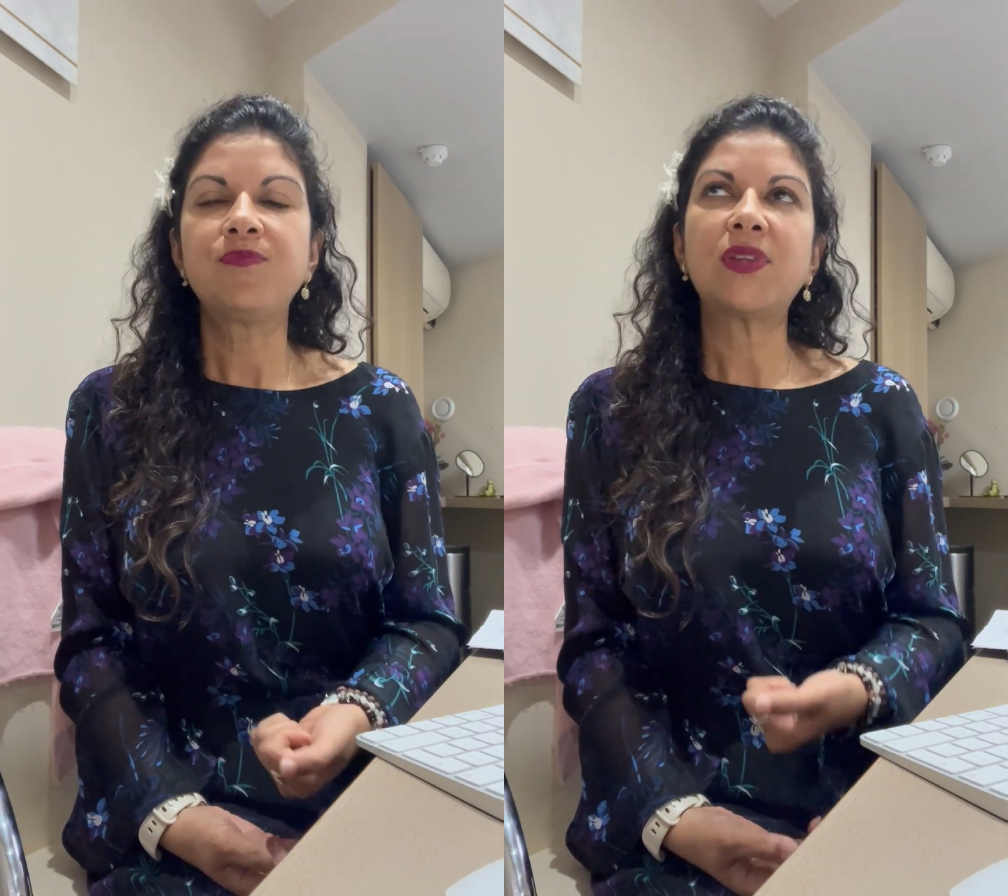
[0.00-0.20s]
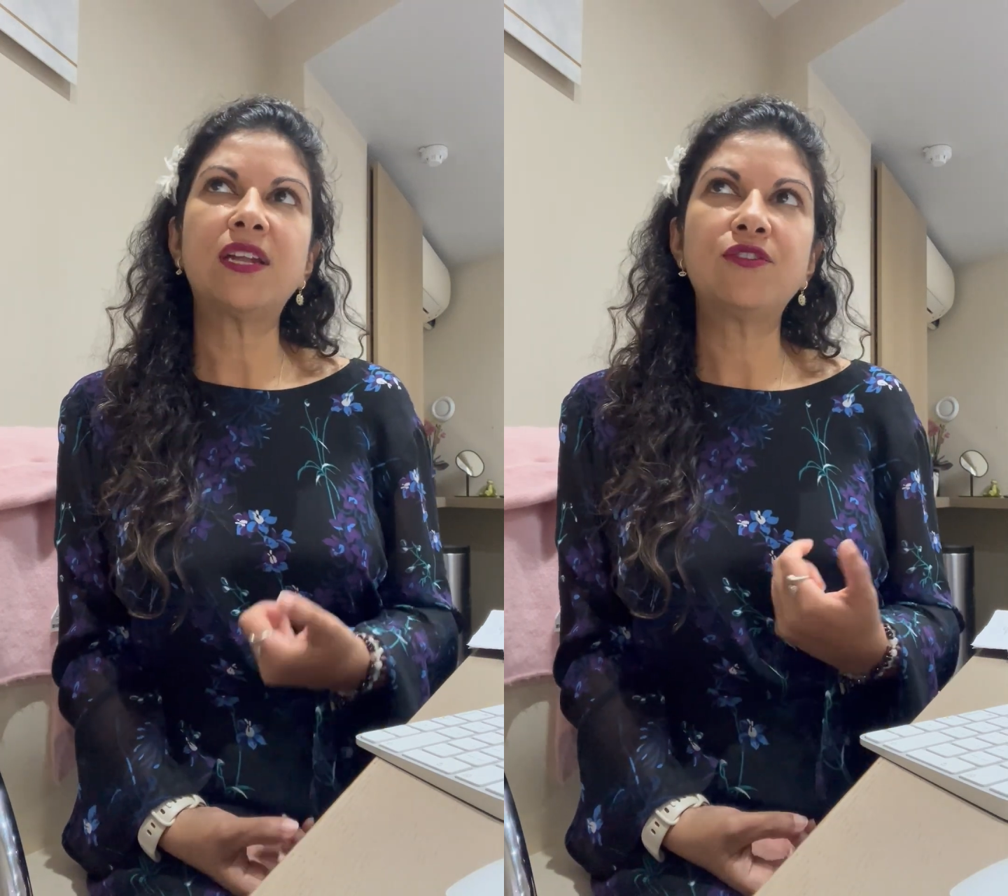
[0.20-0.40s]

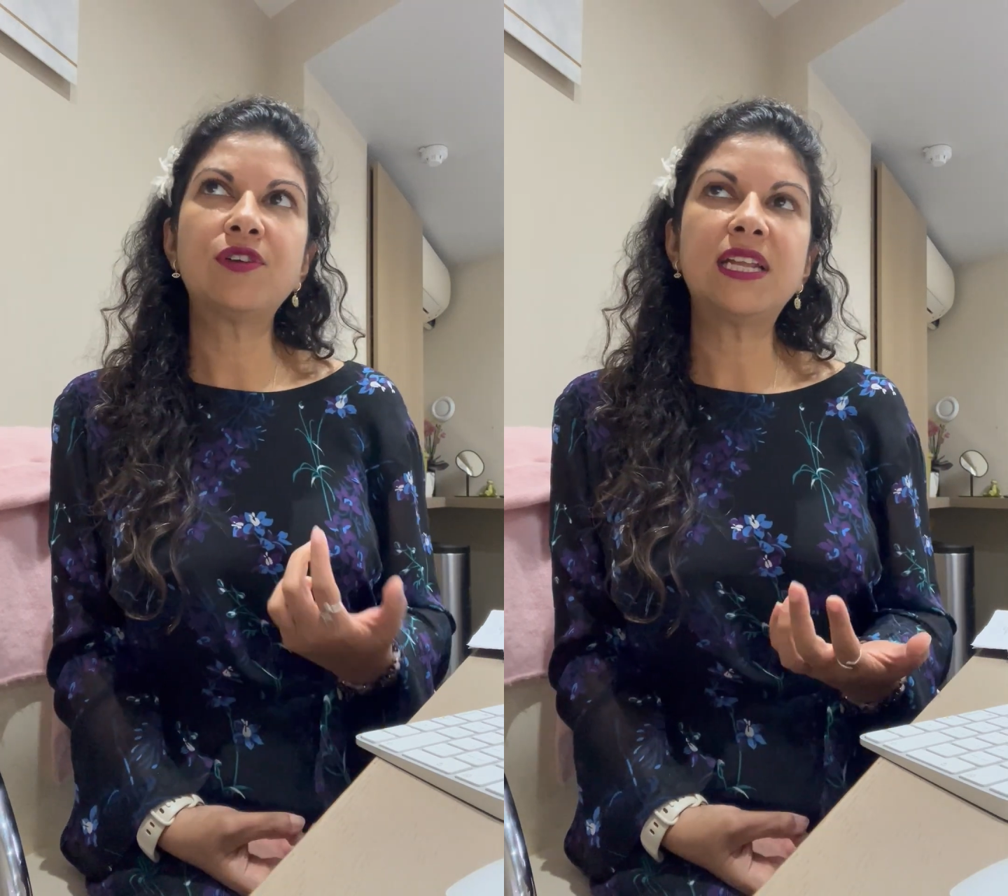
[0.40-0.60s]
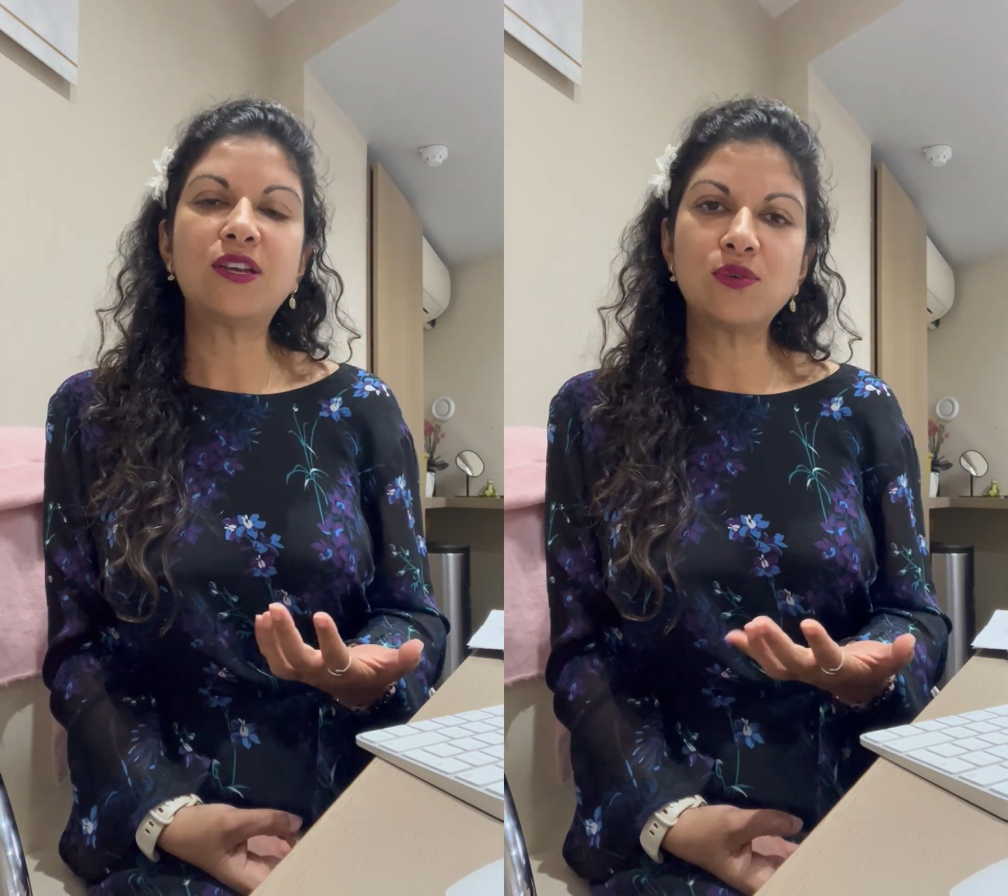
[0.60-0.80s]
and it
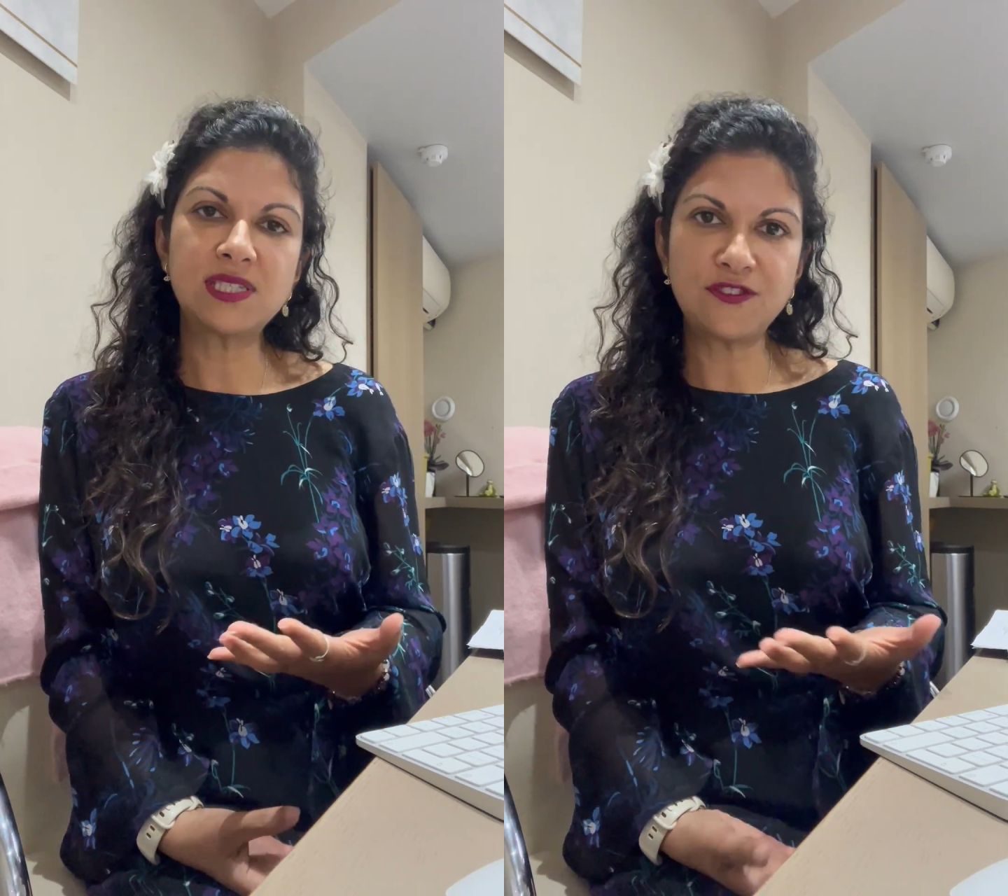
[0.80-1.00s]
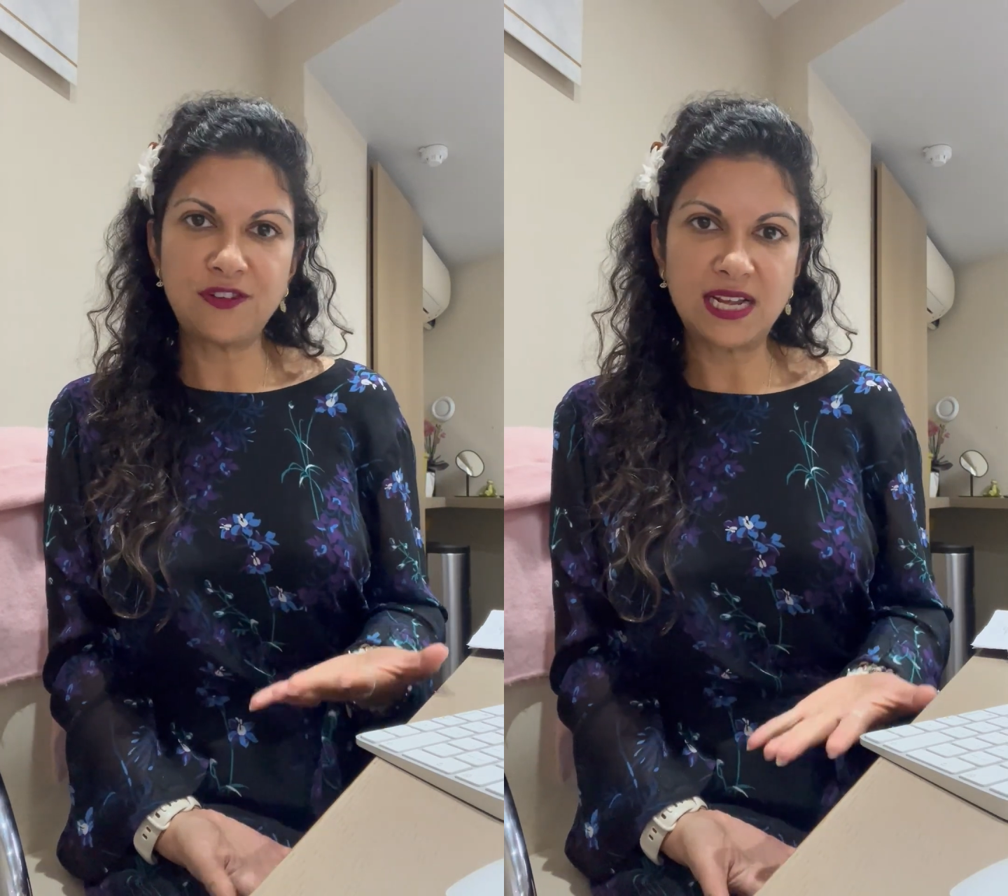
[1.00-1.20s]
really caused
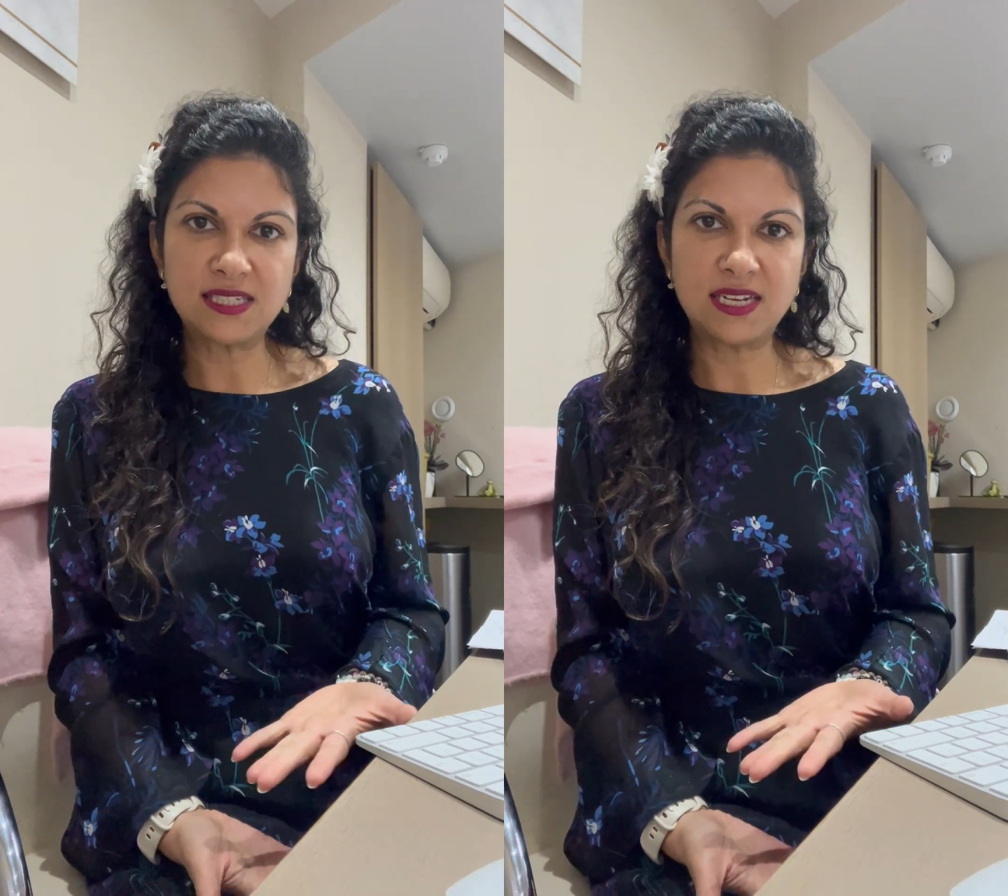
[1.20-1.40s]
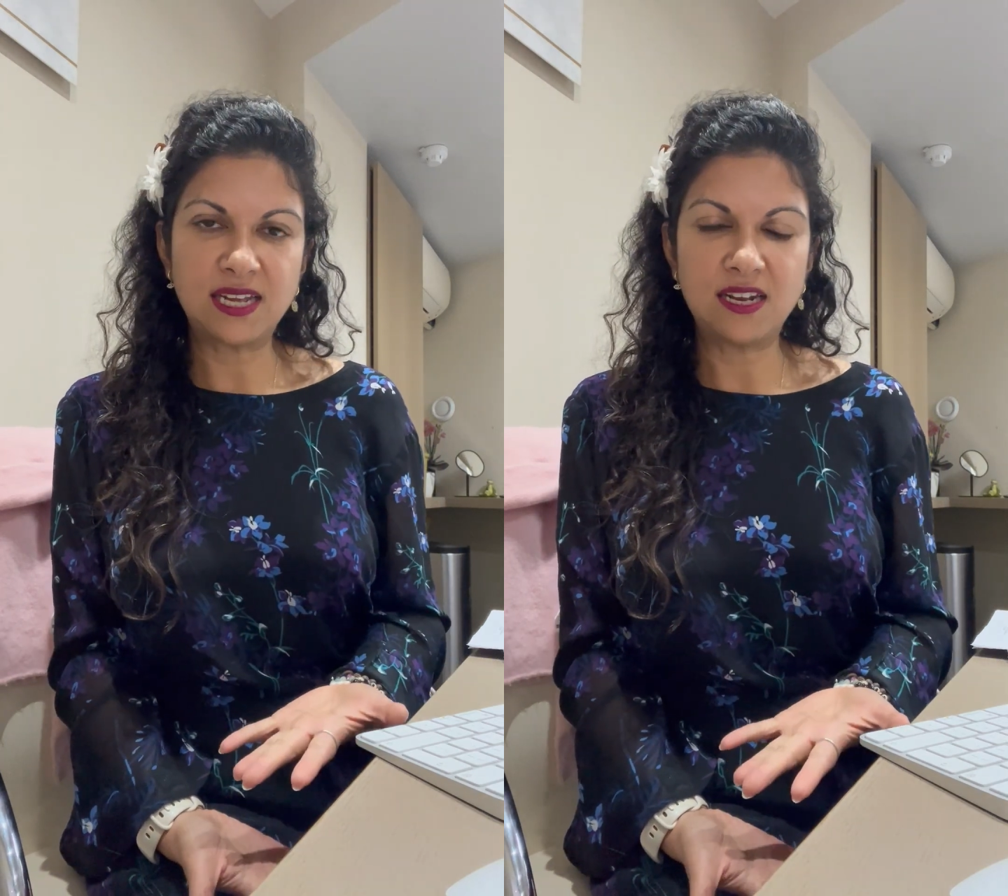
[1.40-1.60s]
the
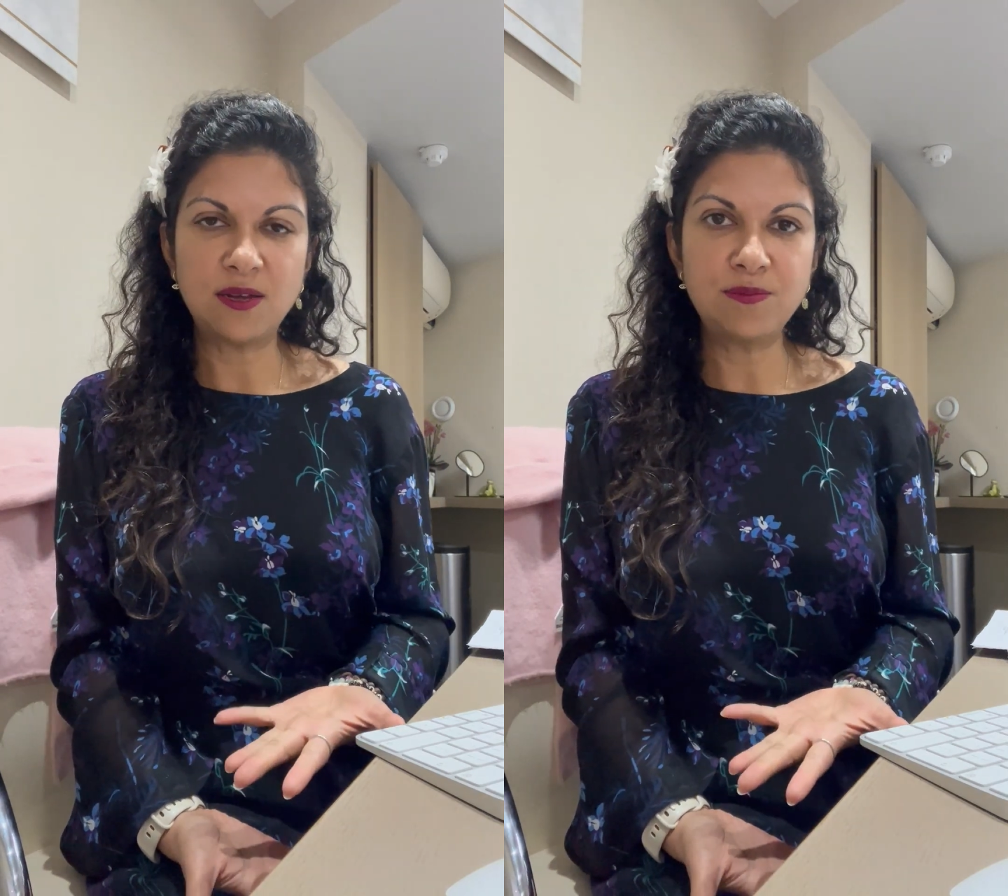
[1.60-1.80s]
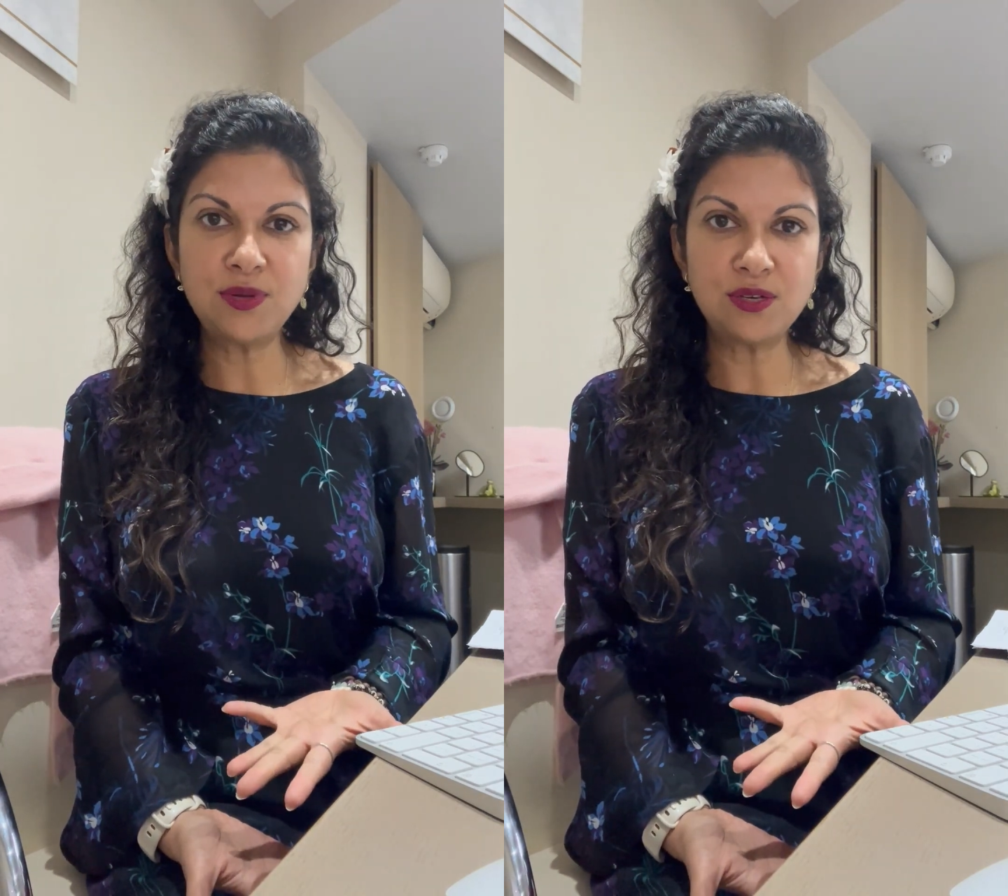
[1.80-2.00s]
flattening in her
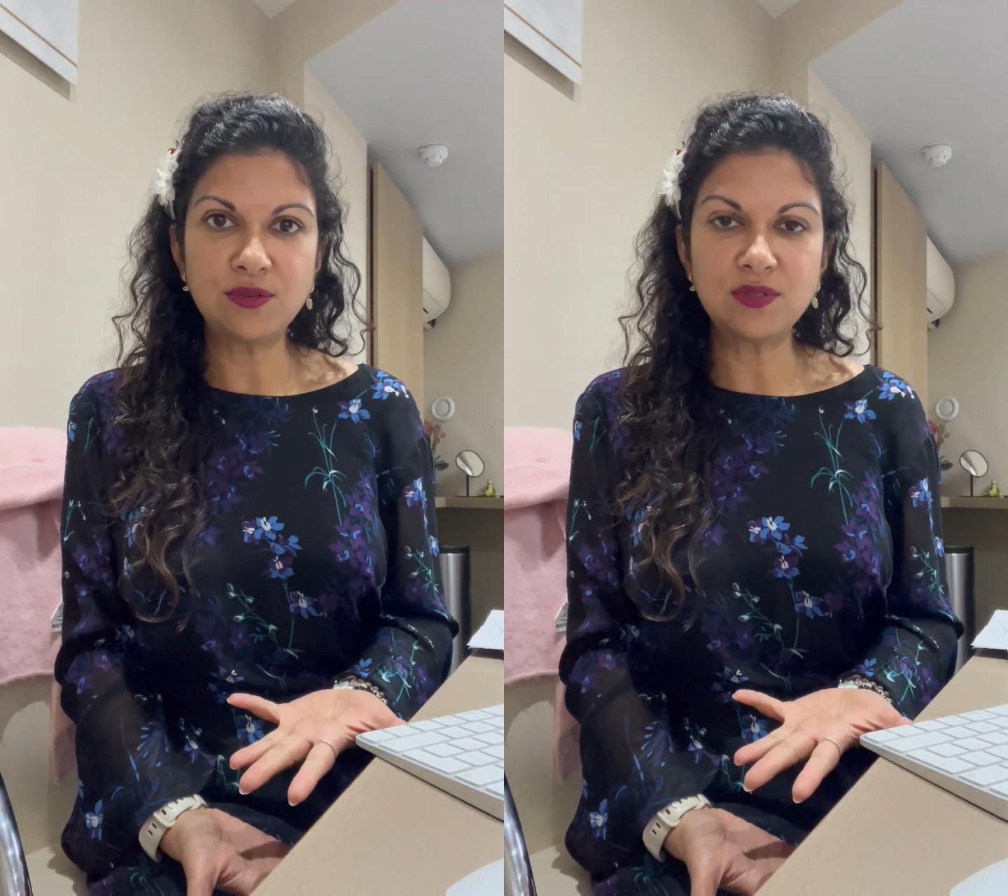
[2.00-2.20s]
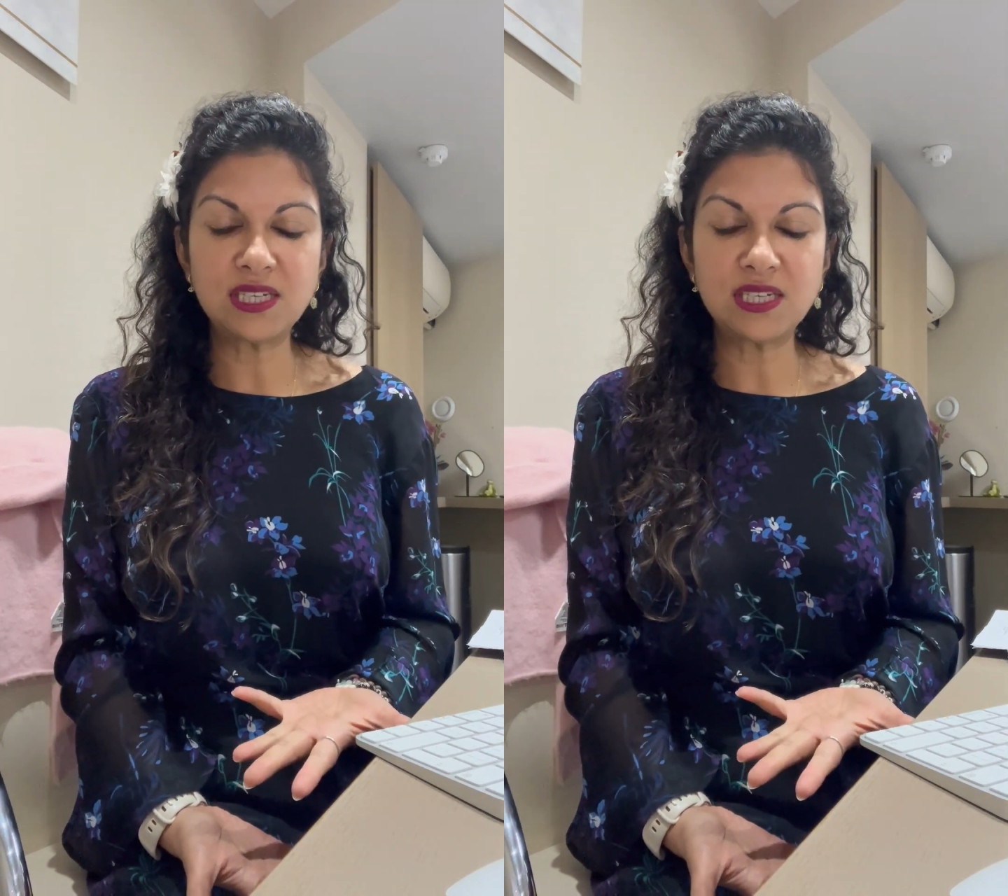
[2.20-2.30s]
mood.